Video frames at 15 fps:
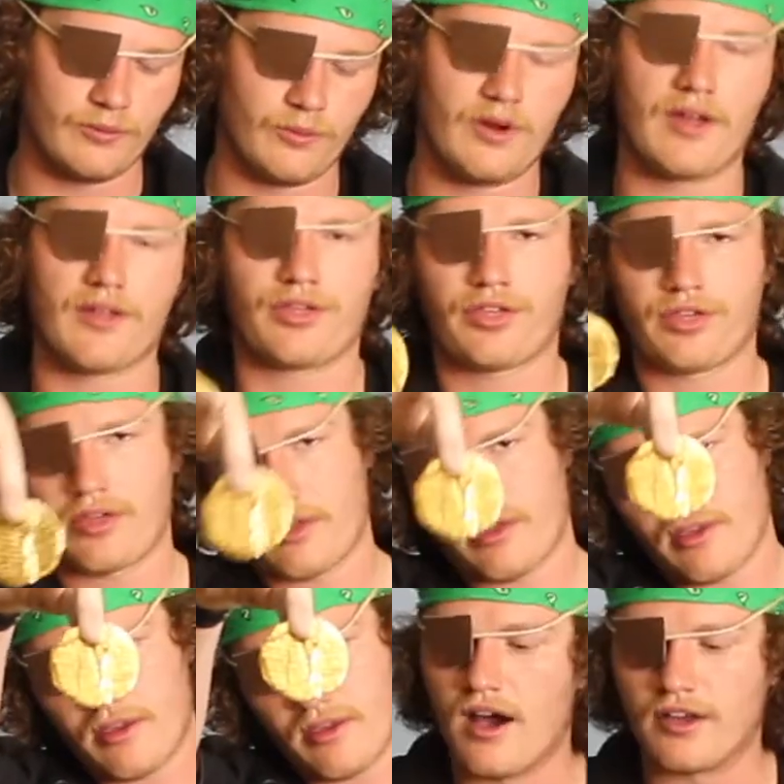with
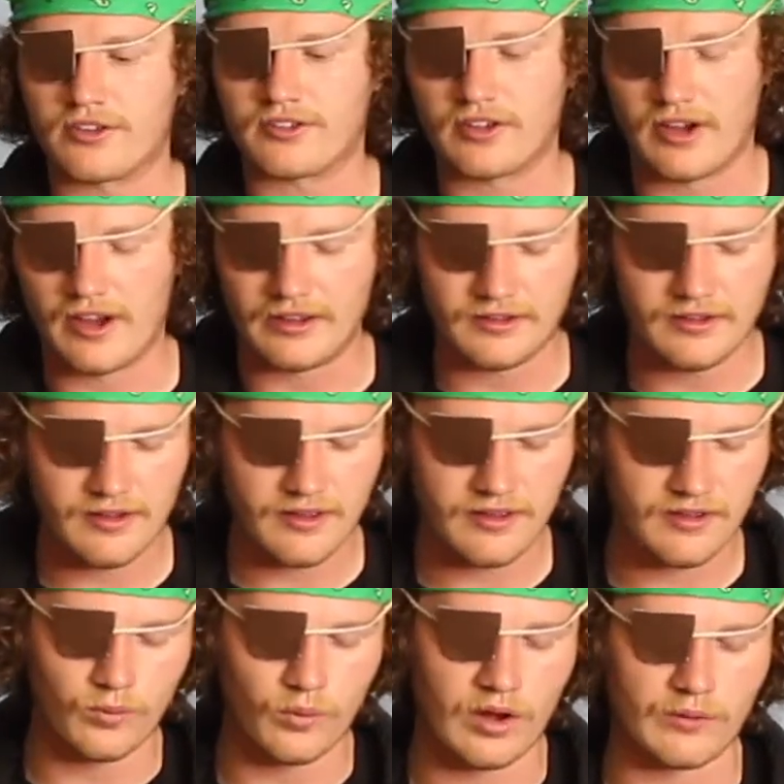a sun,
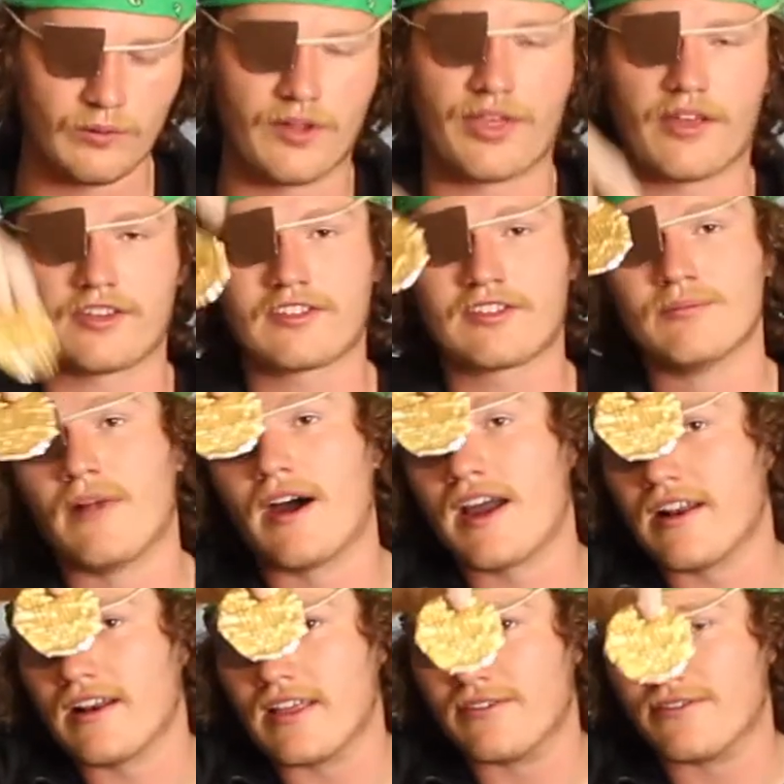one with a
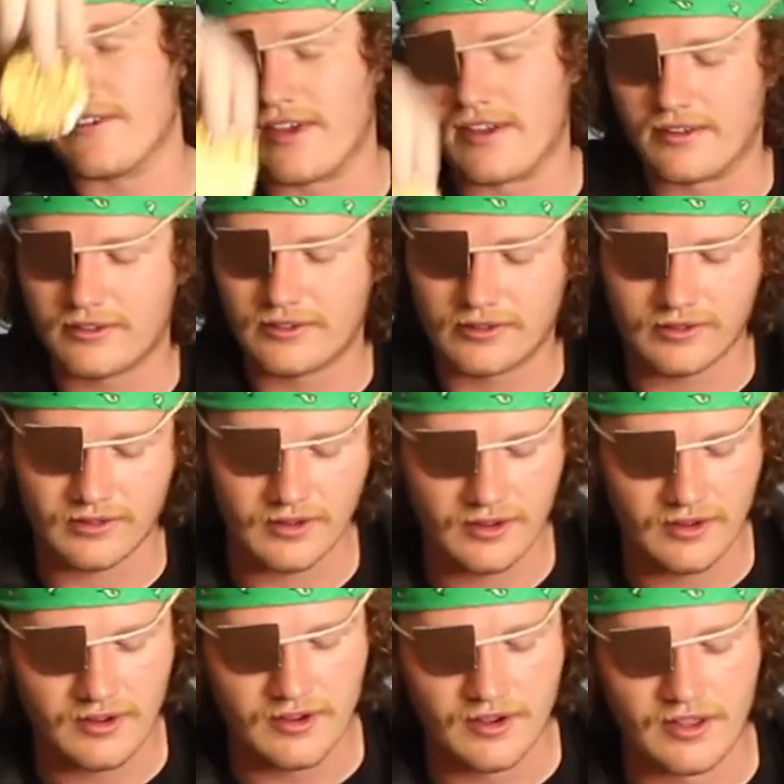smiley face,
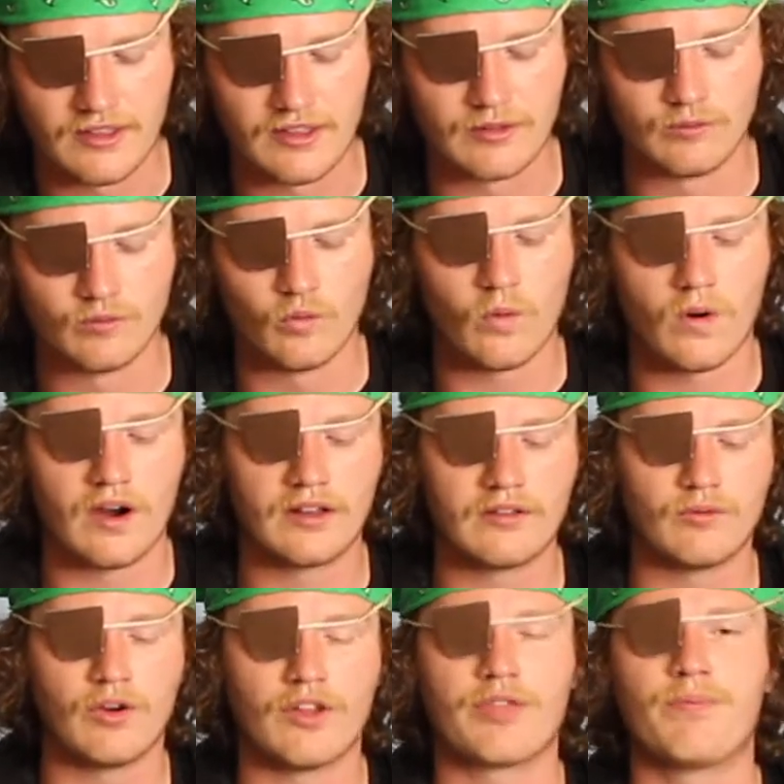and then one
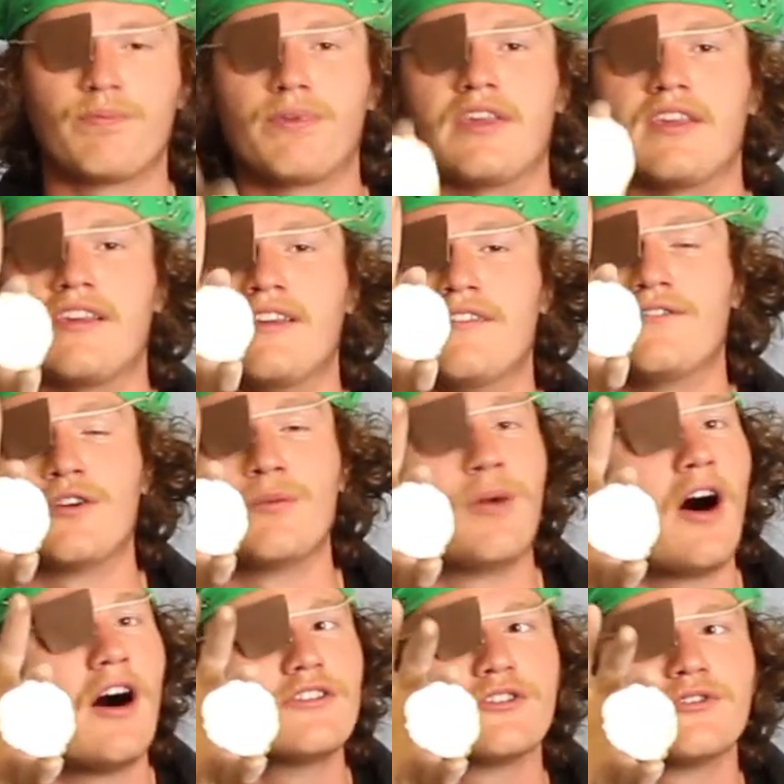with P for
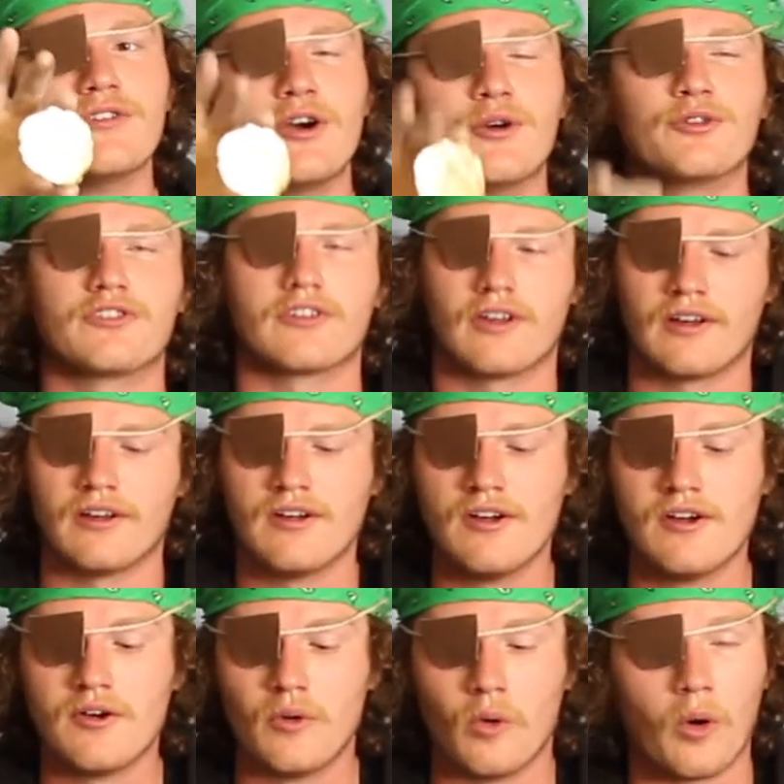Ponderosa,
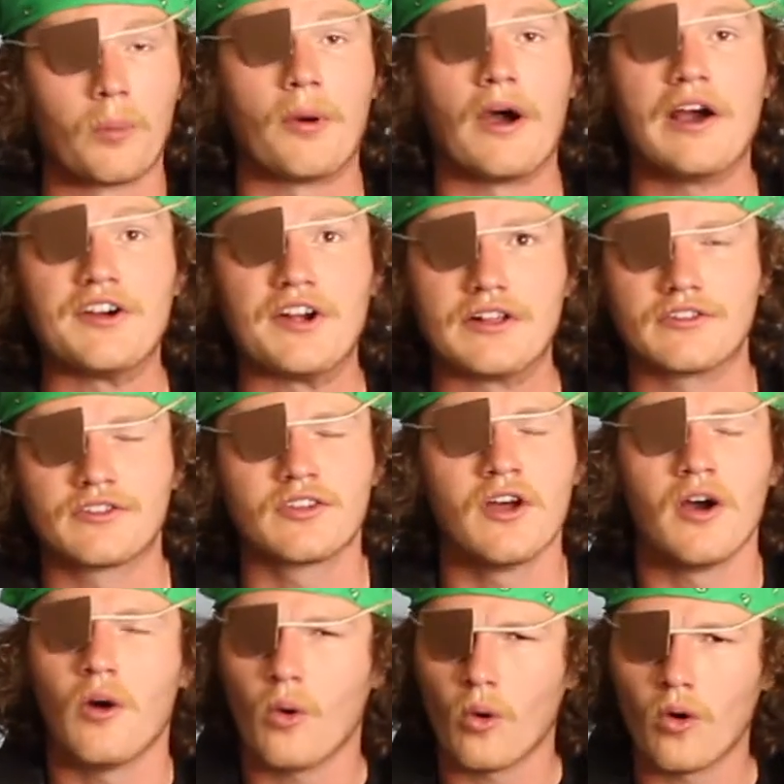or Pirates,
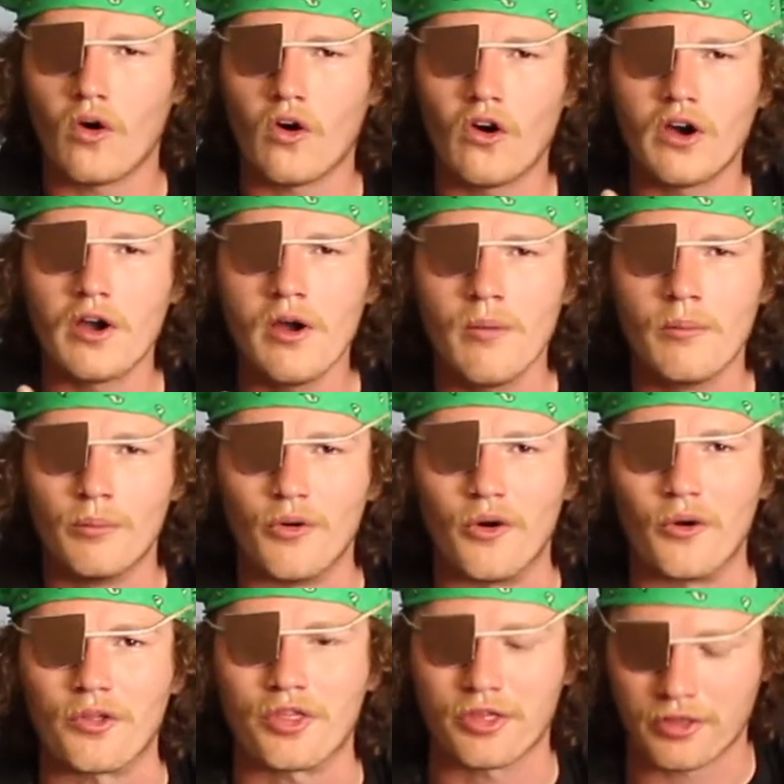or
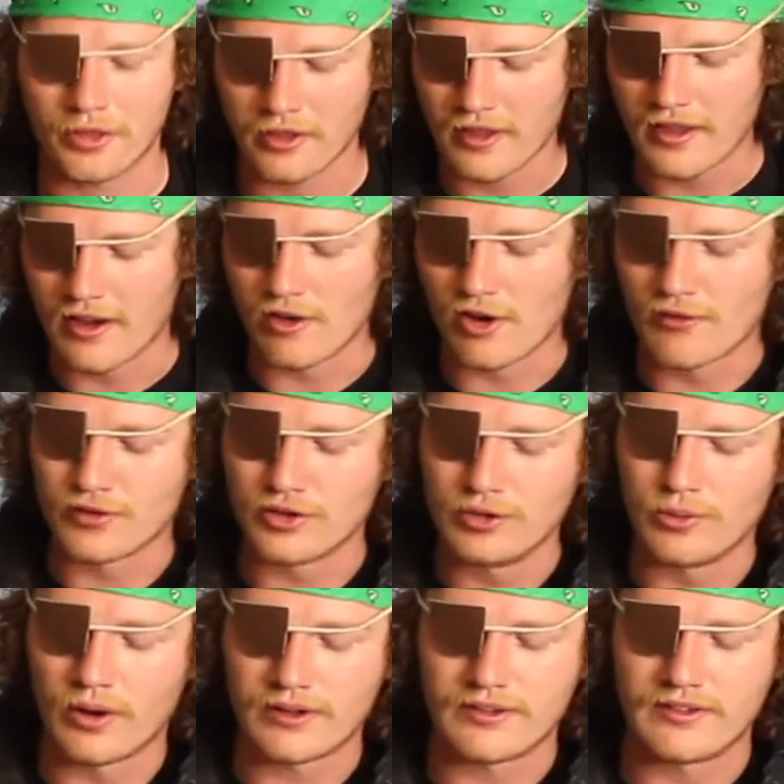both. However you
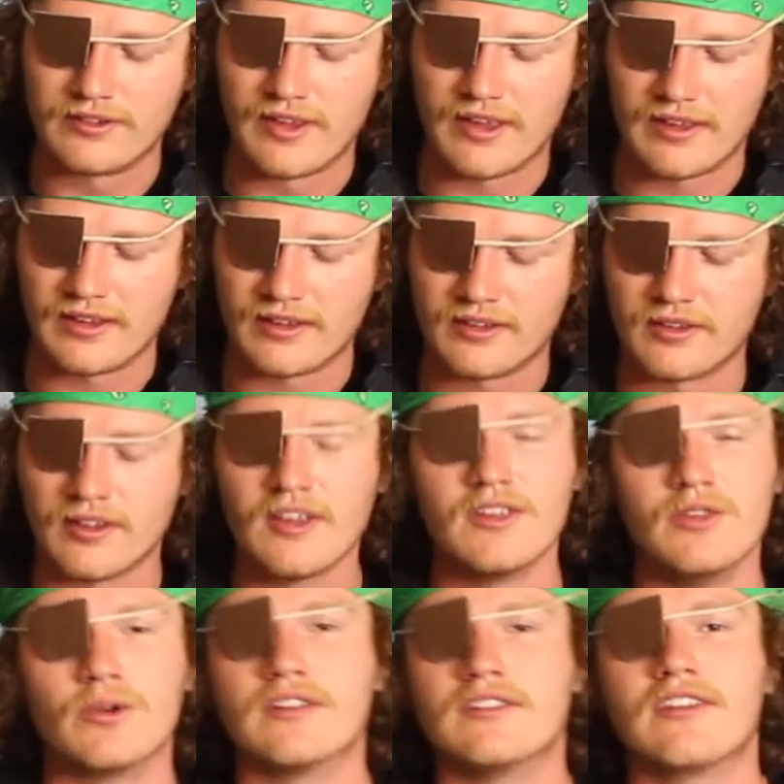want to take it.
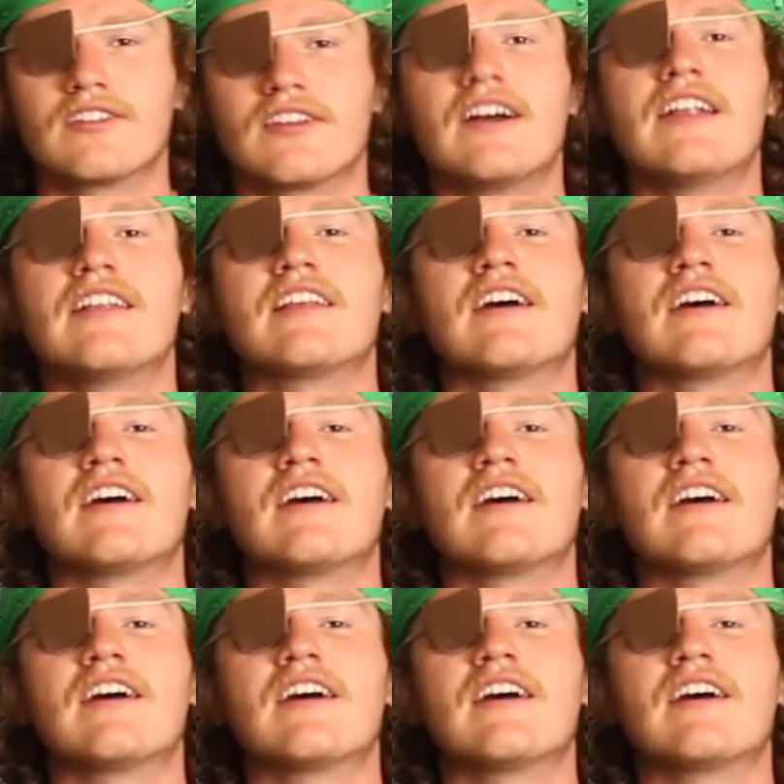You can design it